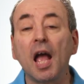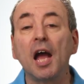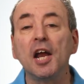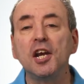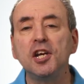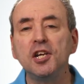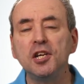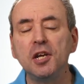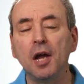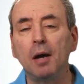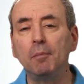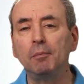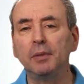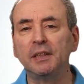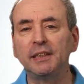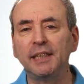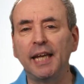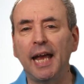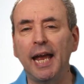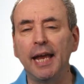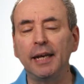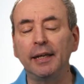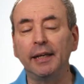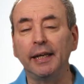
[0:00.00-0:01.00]
Number
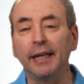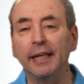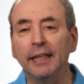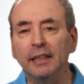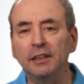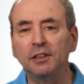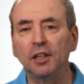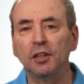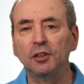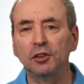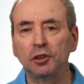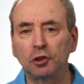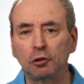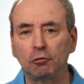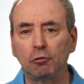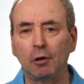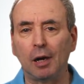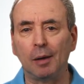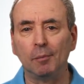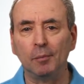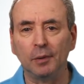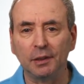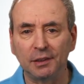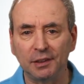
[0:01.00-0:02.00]
ten is
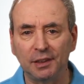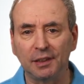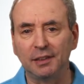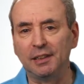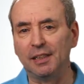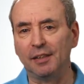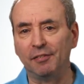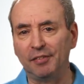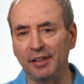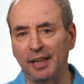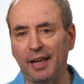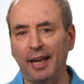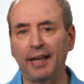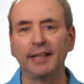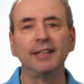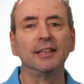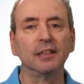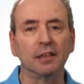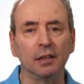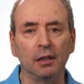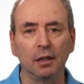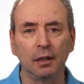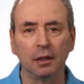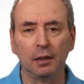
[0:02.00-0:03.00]
Scrum
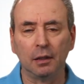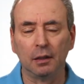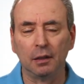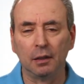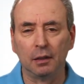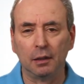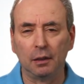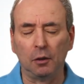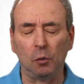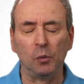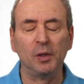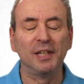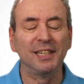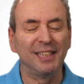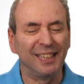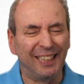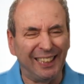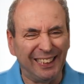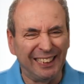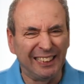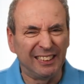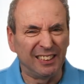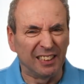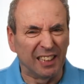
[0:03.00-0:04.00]
certification, which
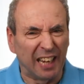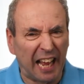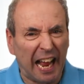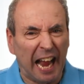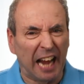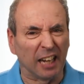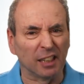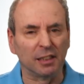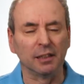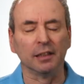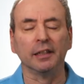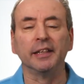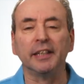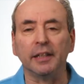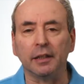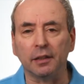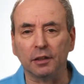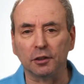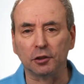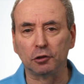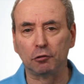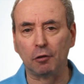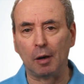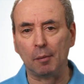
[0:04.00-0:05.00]
isn't actually in
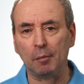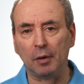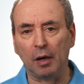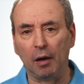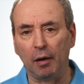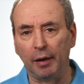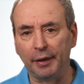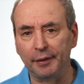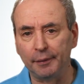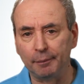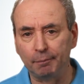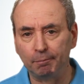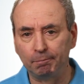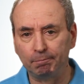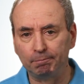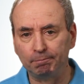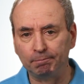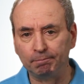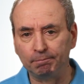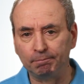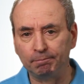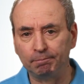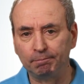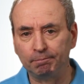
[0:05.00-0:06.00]
the Scrum Guide.
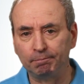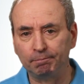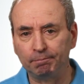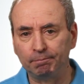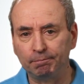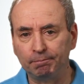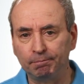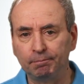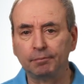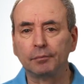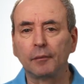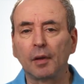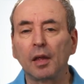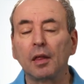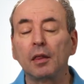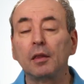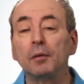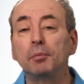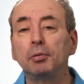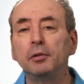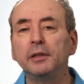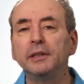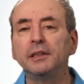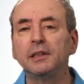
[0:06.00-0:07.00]

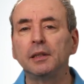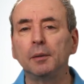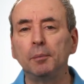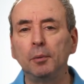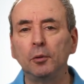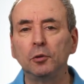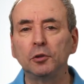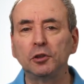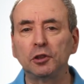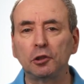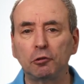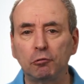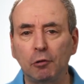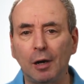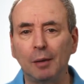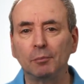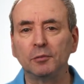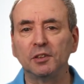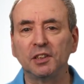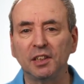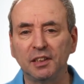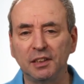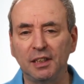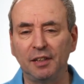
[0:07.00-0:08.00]
The principal Scrum
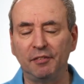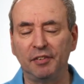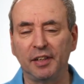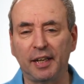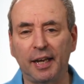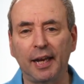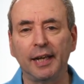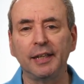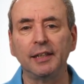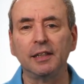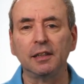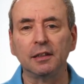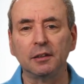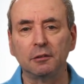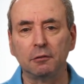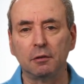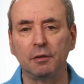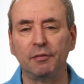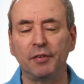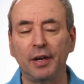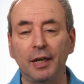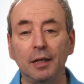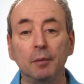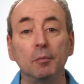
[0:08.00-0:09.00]
certifications are
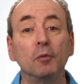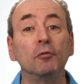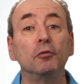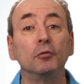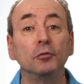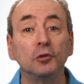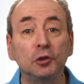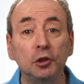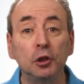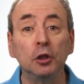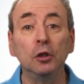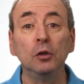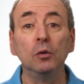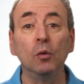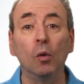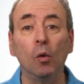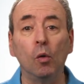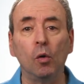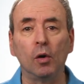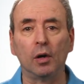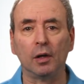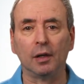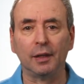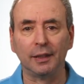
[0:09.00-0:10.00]
available from two
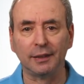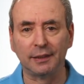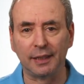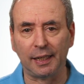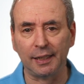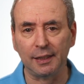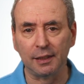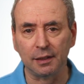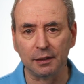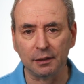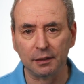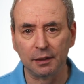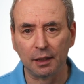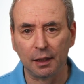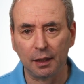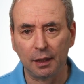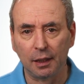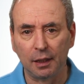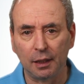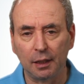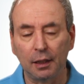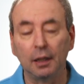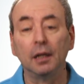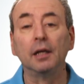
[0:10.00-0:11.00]
organisations,
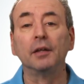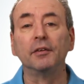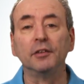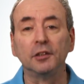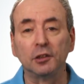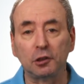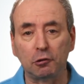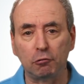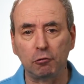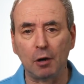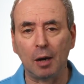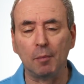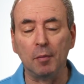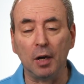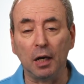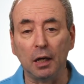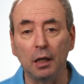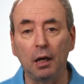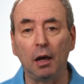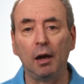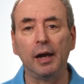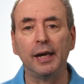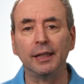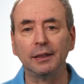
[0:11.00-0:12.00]
the Scrum
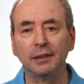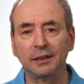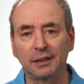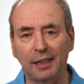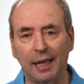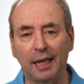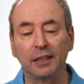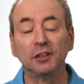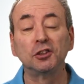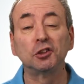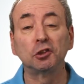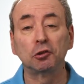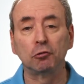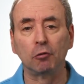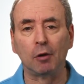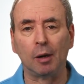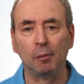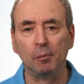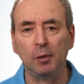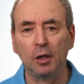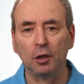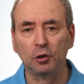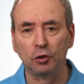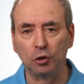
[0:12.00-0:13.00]
Alliance and
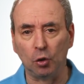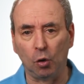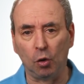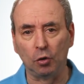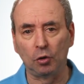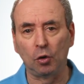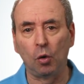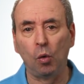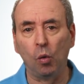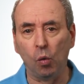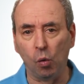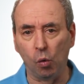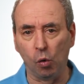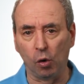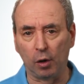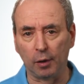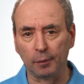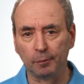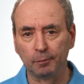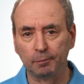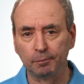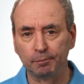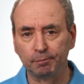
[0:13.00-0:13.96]
scrum dot org.